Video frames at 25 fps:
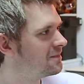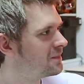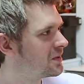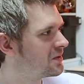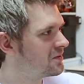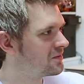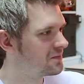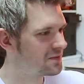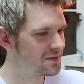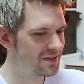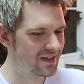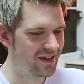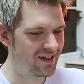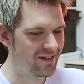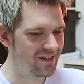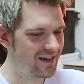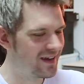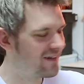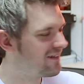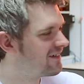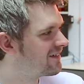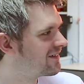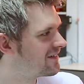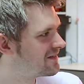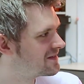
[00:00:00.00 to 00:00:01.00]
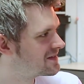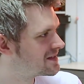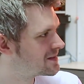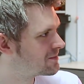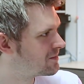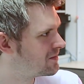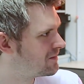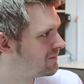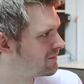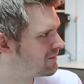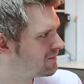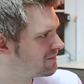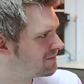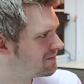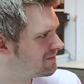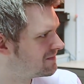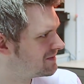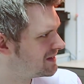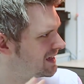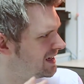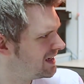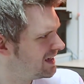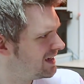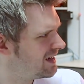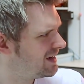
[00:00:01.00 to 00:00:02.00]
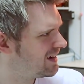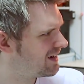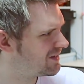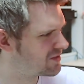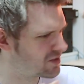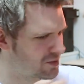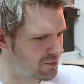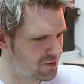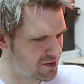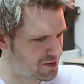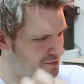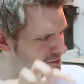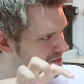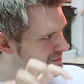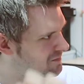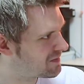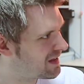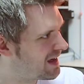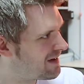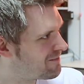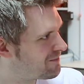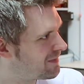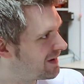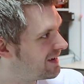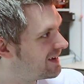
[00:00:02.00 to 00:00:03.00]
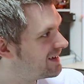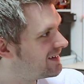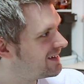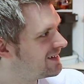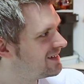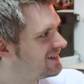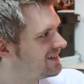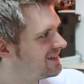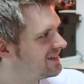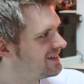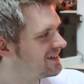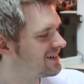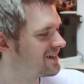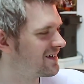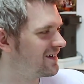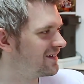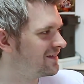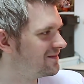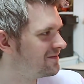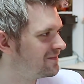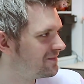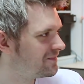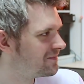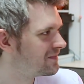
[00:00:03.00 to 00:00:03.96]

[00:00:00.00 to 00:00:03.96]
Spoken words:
balls, now I got to smooth. I just want to smooth that bit, and you can't.